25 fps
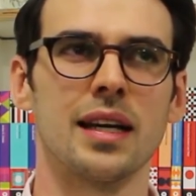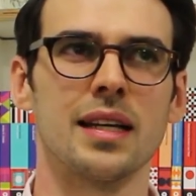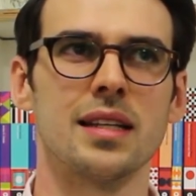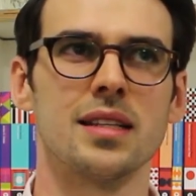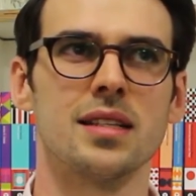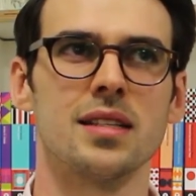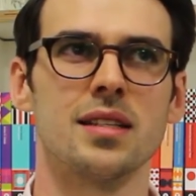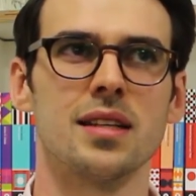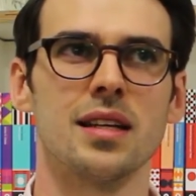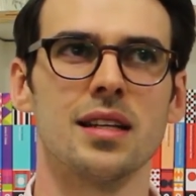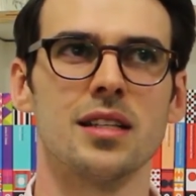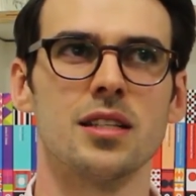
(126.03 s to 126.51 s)

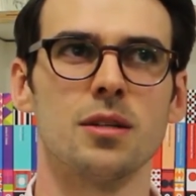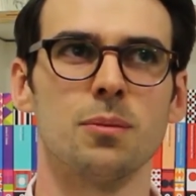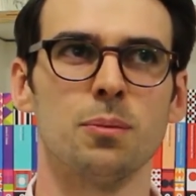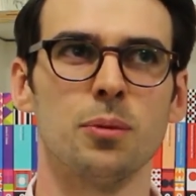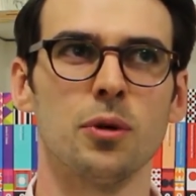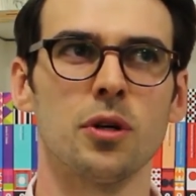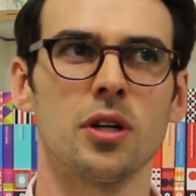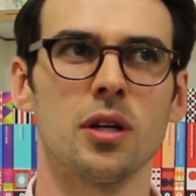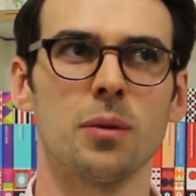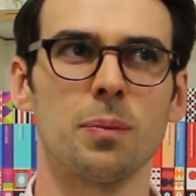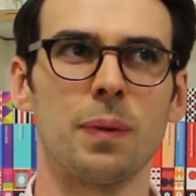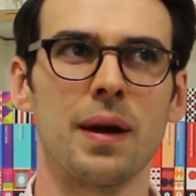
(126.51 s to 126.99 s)
It's a
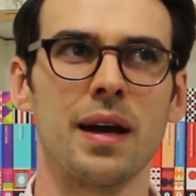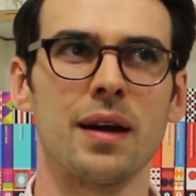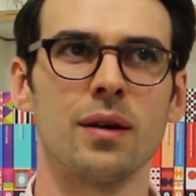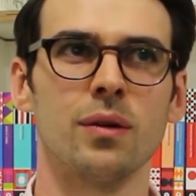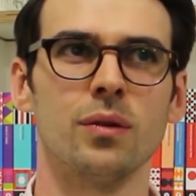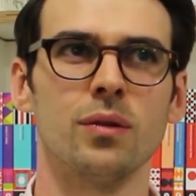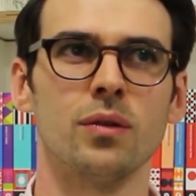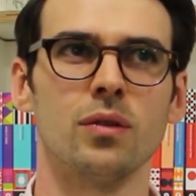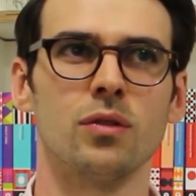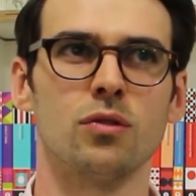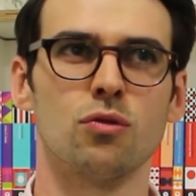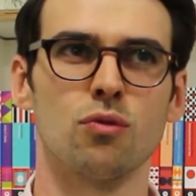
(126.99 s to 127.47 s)
book
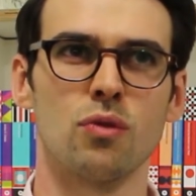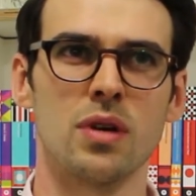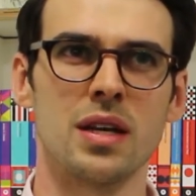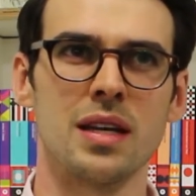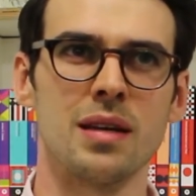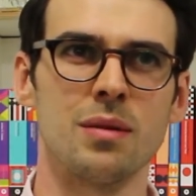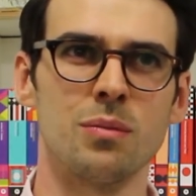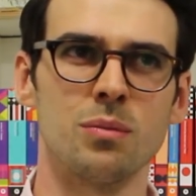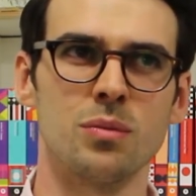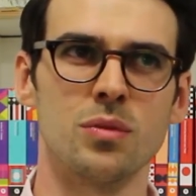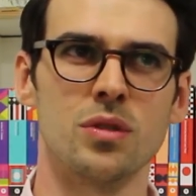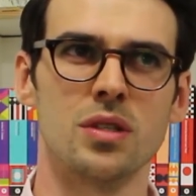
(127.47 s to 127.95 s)
about
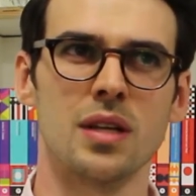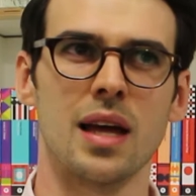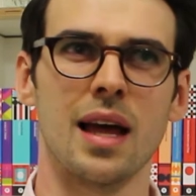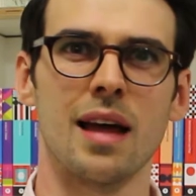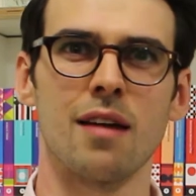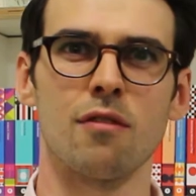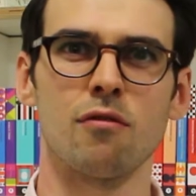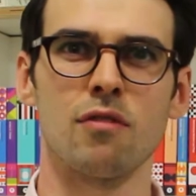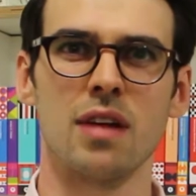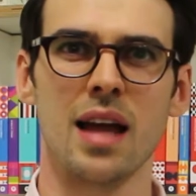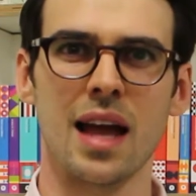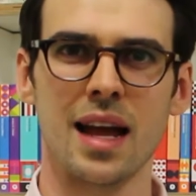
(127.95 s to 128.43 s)
dreams
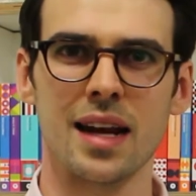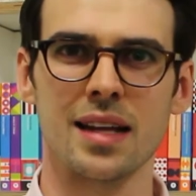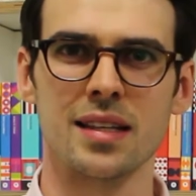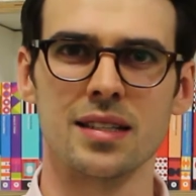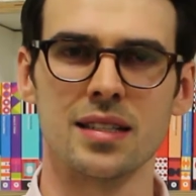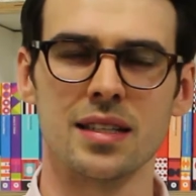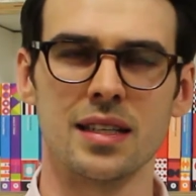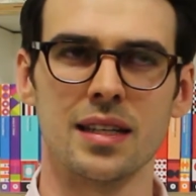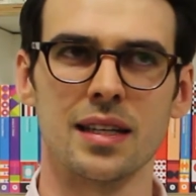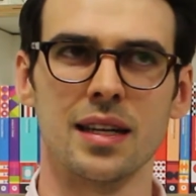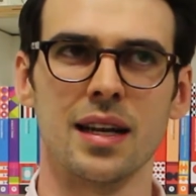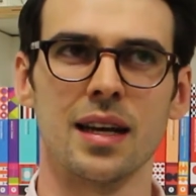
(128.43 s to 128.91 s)
and
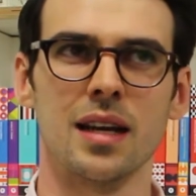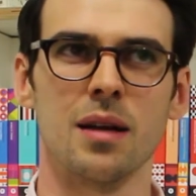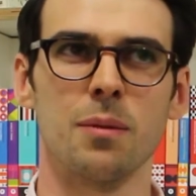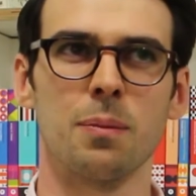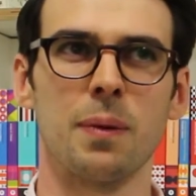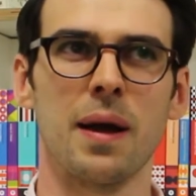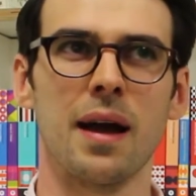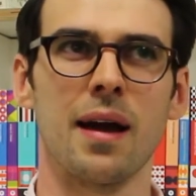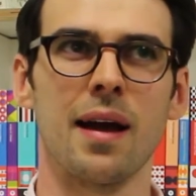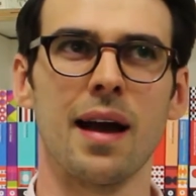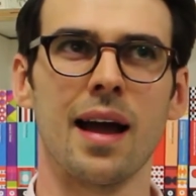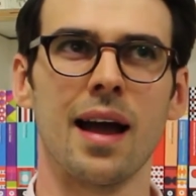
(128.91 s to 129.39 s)
reality, and
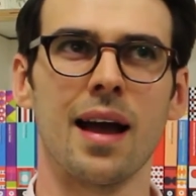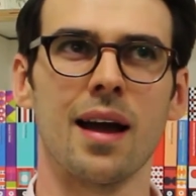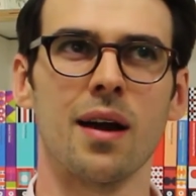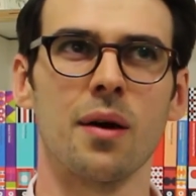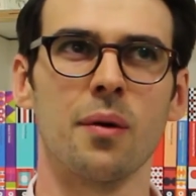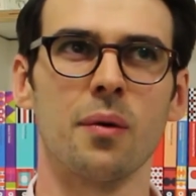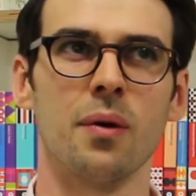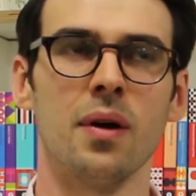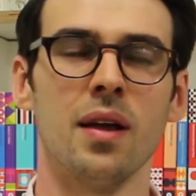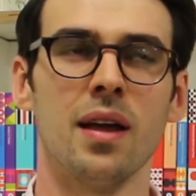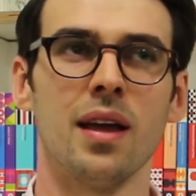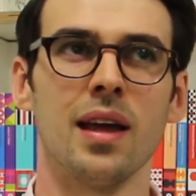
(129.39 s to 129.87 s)
about
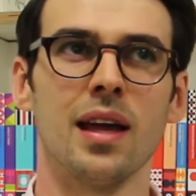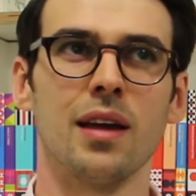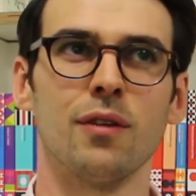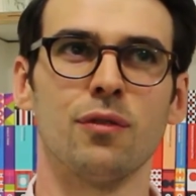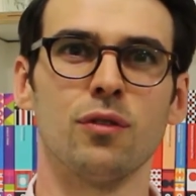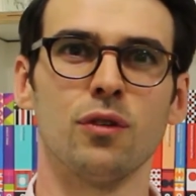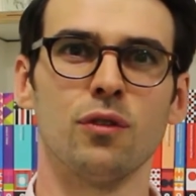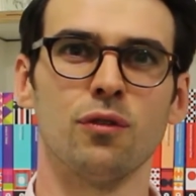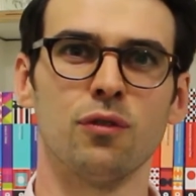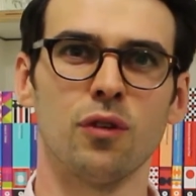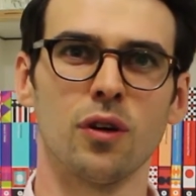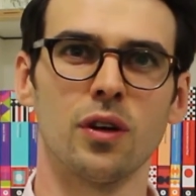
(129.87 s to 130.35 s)
how
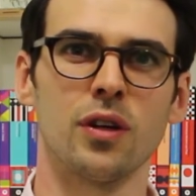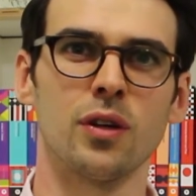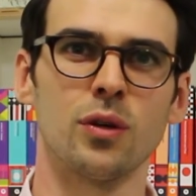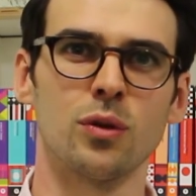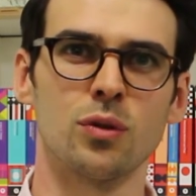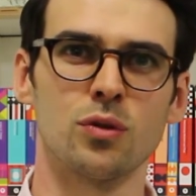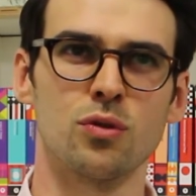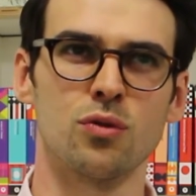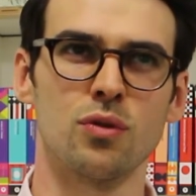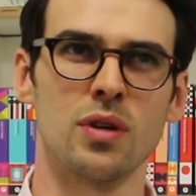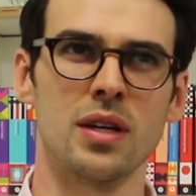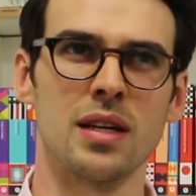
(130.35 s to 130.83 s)
if you follow
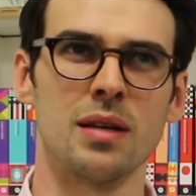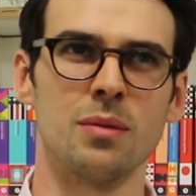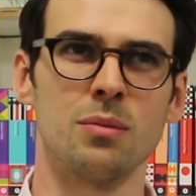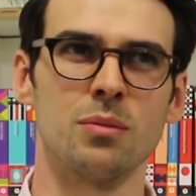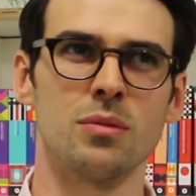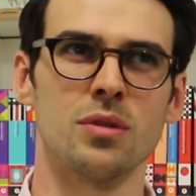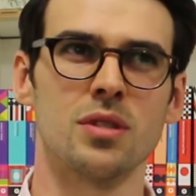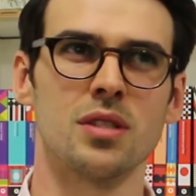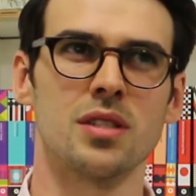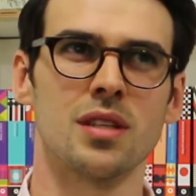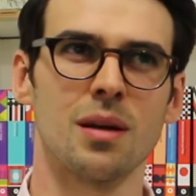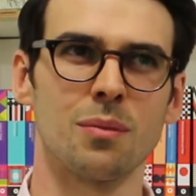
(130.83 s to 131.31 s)
your
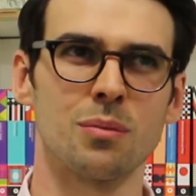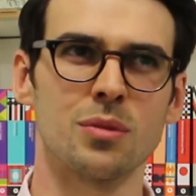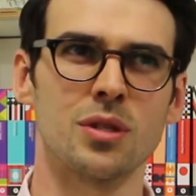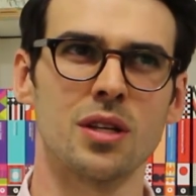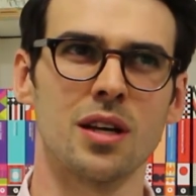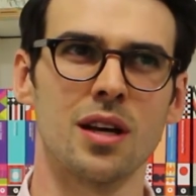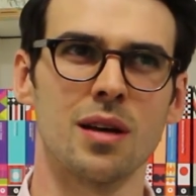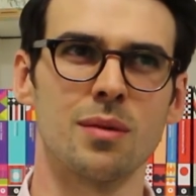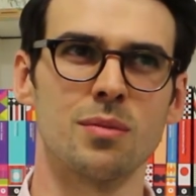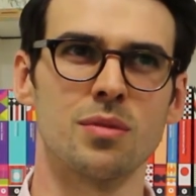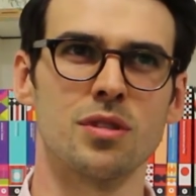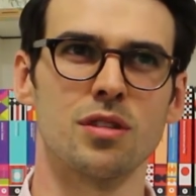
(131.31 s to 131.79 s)
dreams,
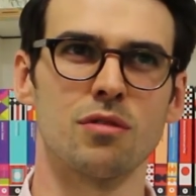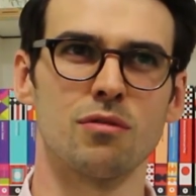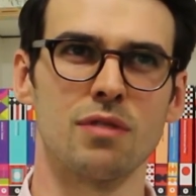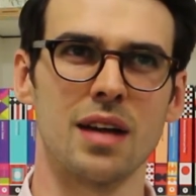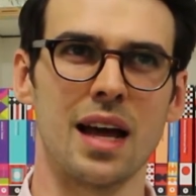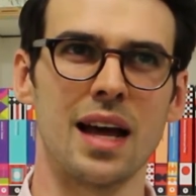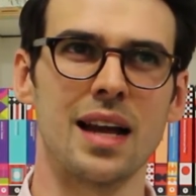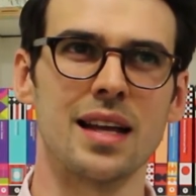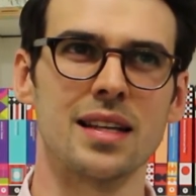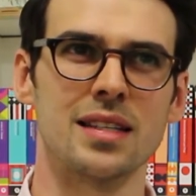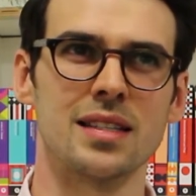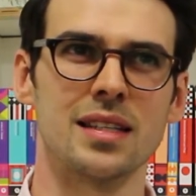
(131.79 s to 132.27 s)
sometimes the
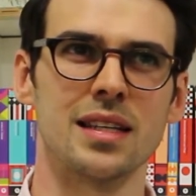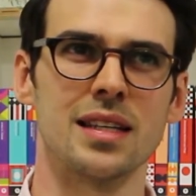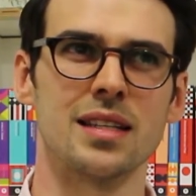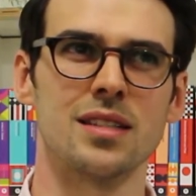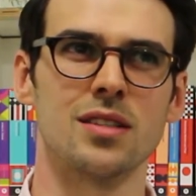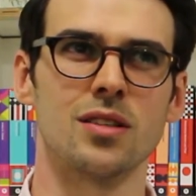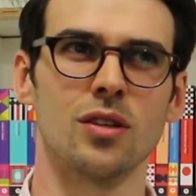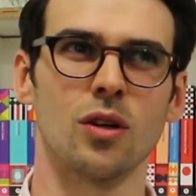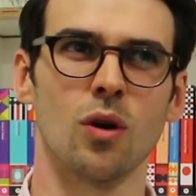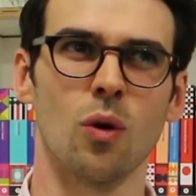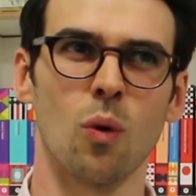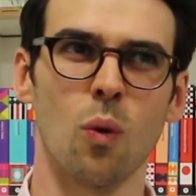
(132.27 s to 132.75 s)
reality
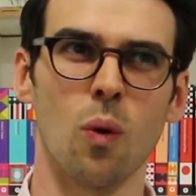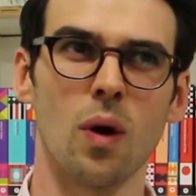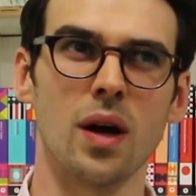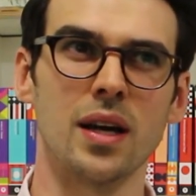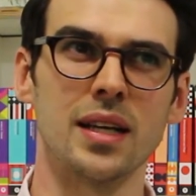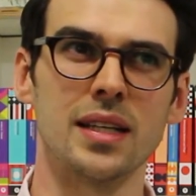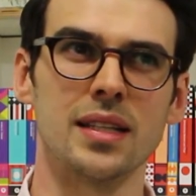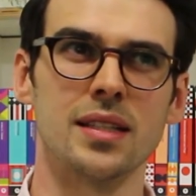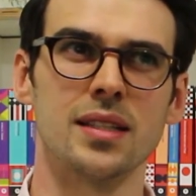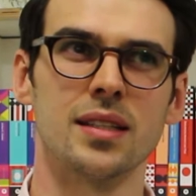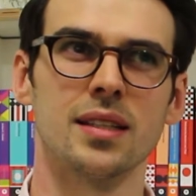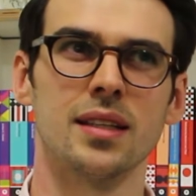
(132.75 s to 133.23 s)
isn't
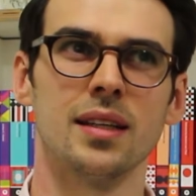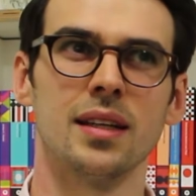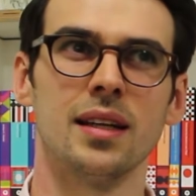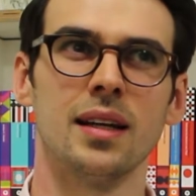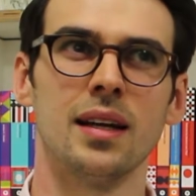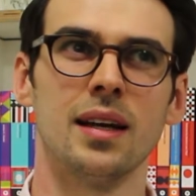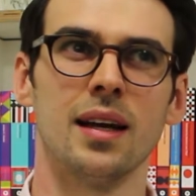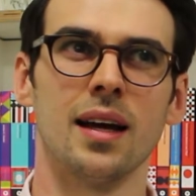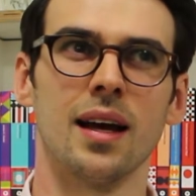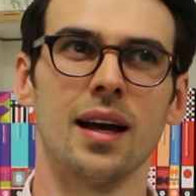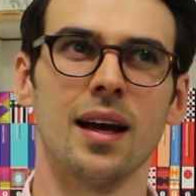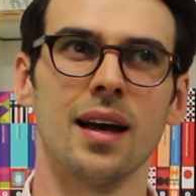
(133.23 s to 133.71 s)
quite
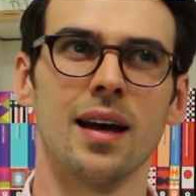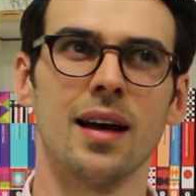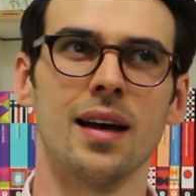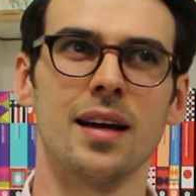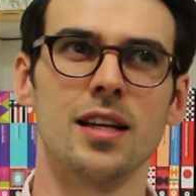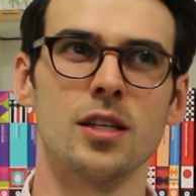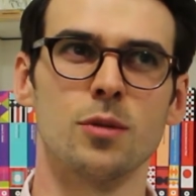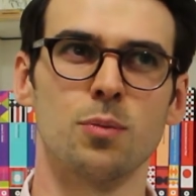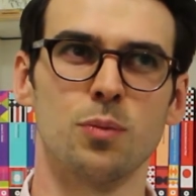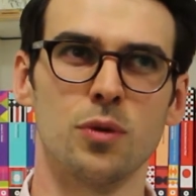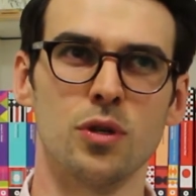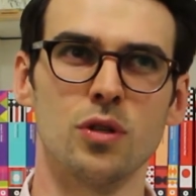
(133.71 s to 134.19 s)

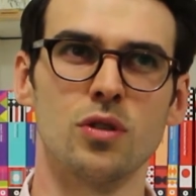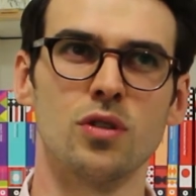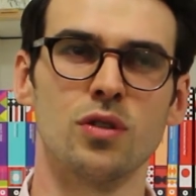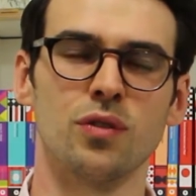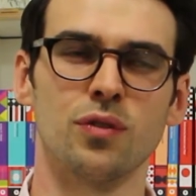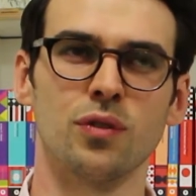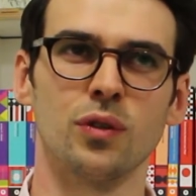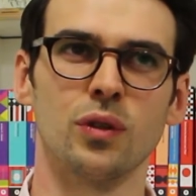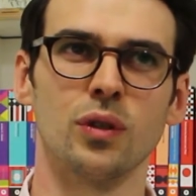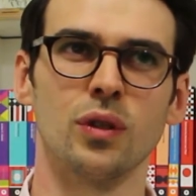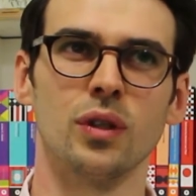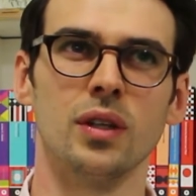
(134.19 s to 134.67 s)
as
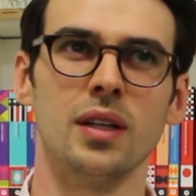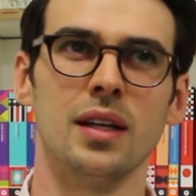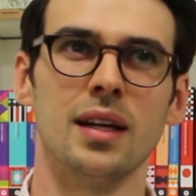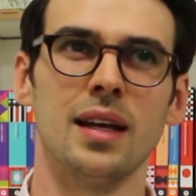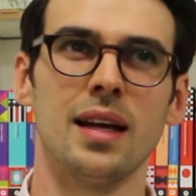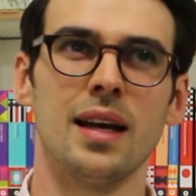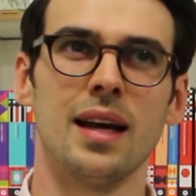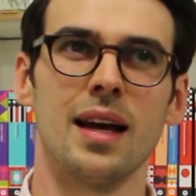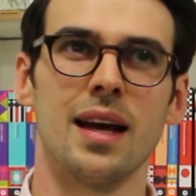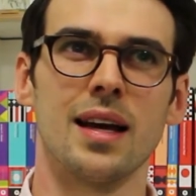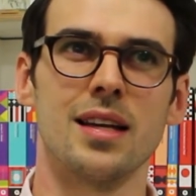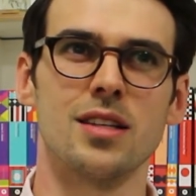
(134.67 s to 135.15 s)
beautiful
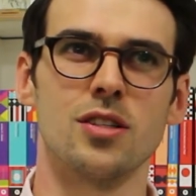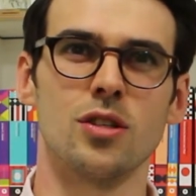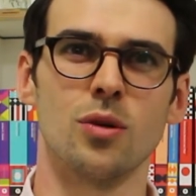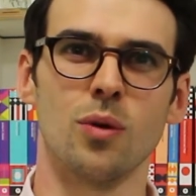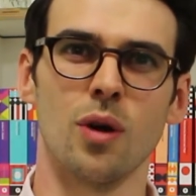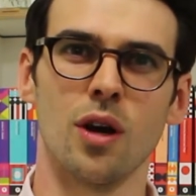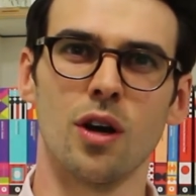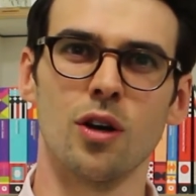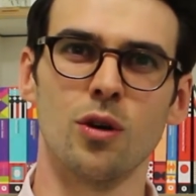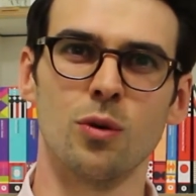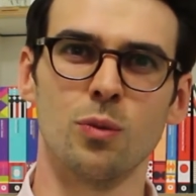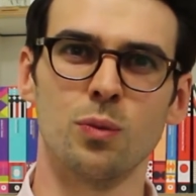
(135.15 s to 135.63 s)
as
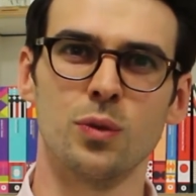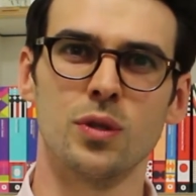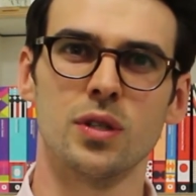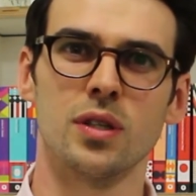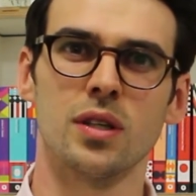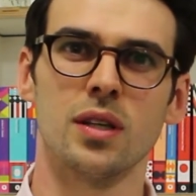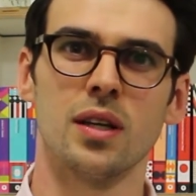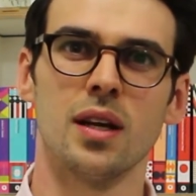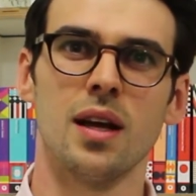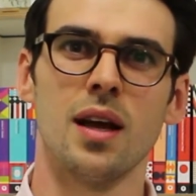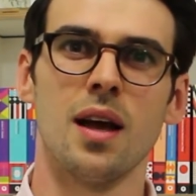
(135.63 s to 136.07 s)
you hoped.